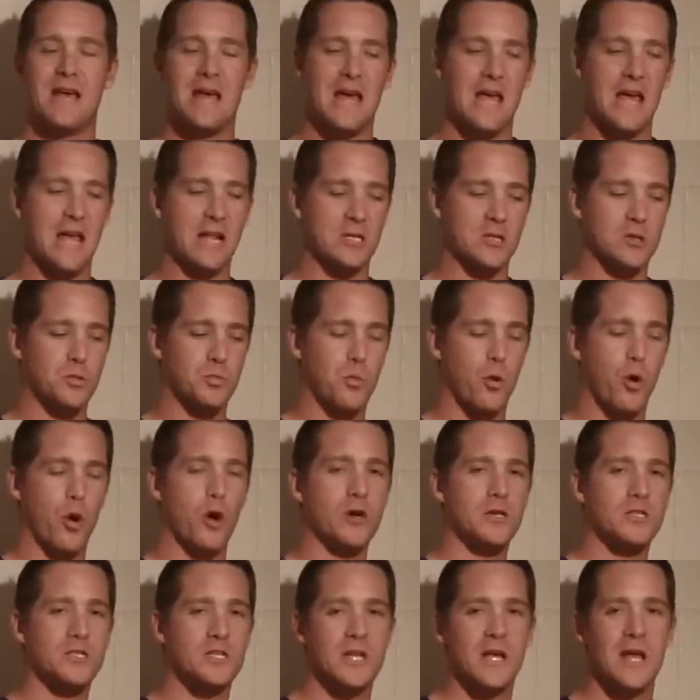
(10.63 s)
in
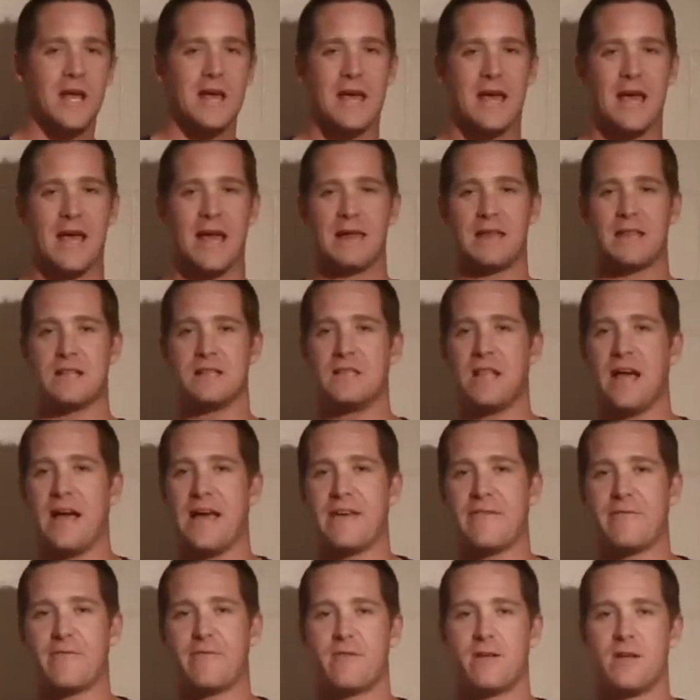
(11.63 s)
sports and in
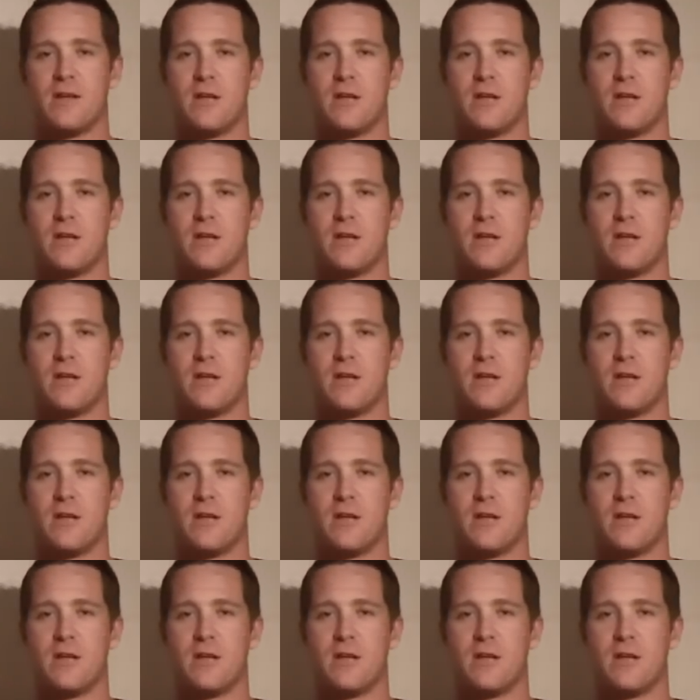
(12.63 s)
life.